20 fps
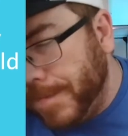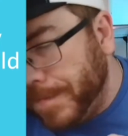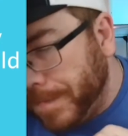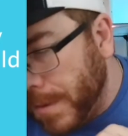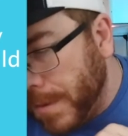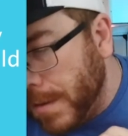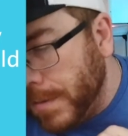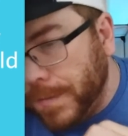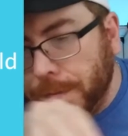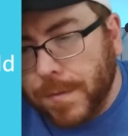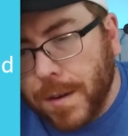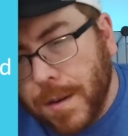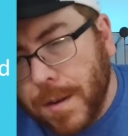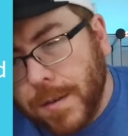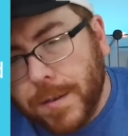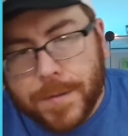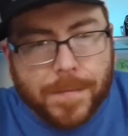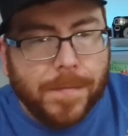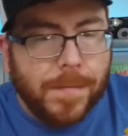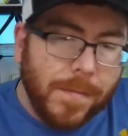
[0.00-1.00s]
of taste
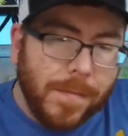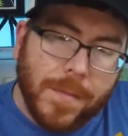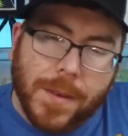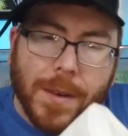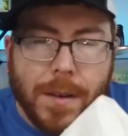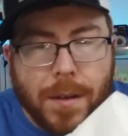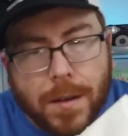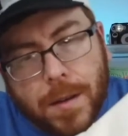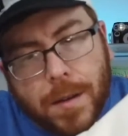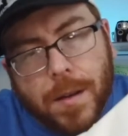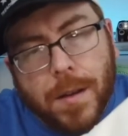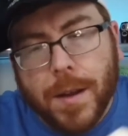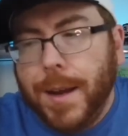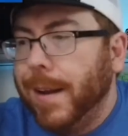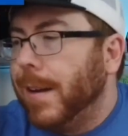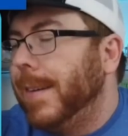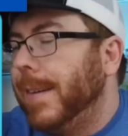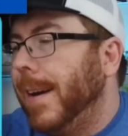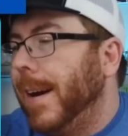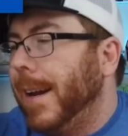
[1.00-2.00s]
on
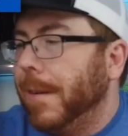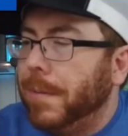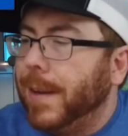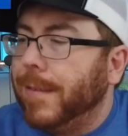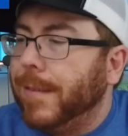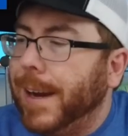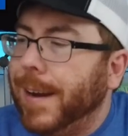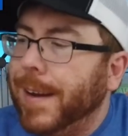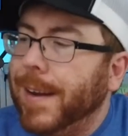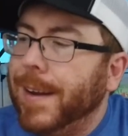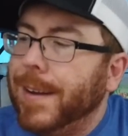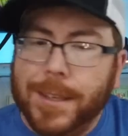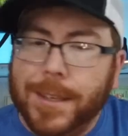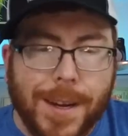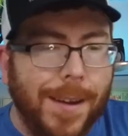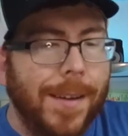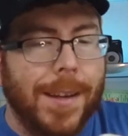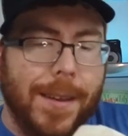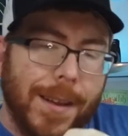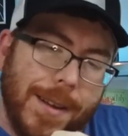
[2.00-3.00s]
pepper jerky.
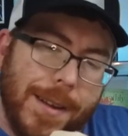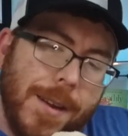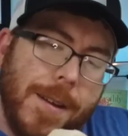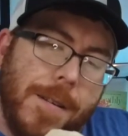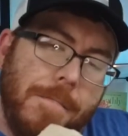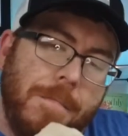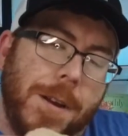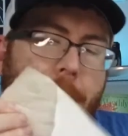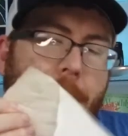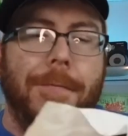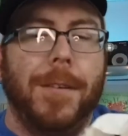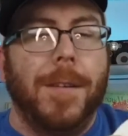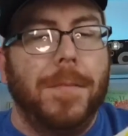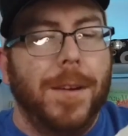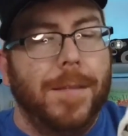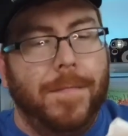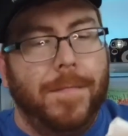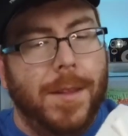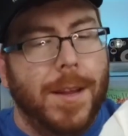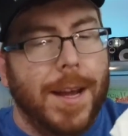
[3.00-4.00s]
So it had a good
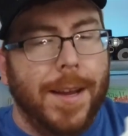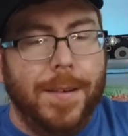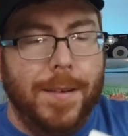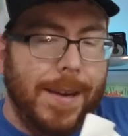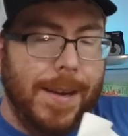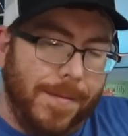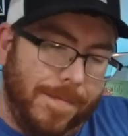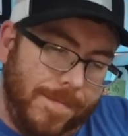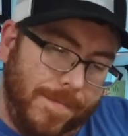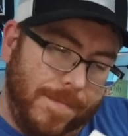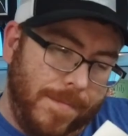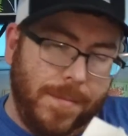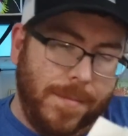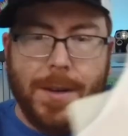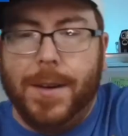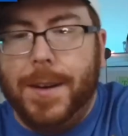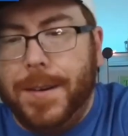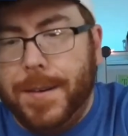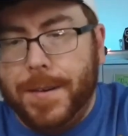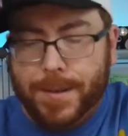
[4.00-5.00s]
balance, really
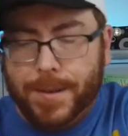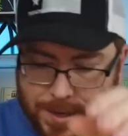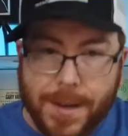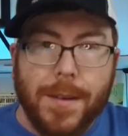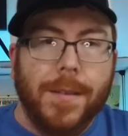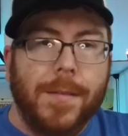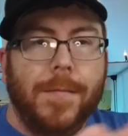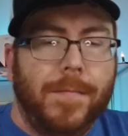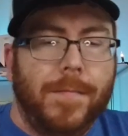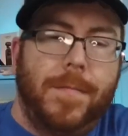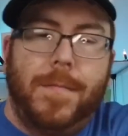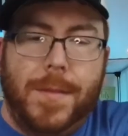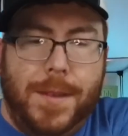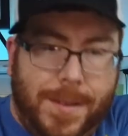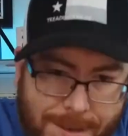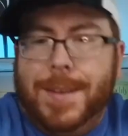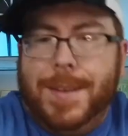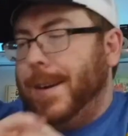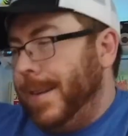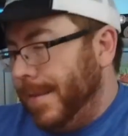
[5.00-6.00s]
good flavor to it.
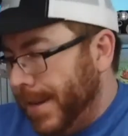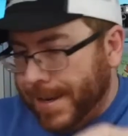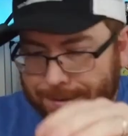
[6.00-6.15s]
Number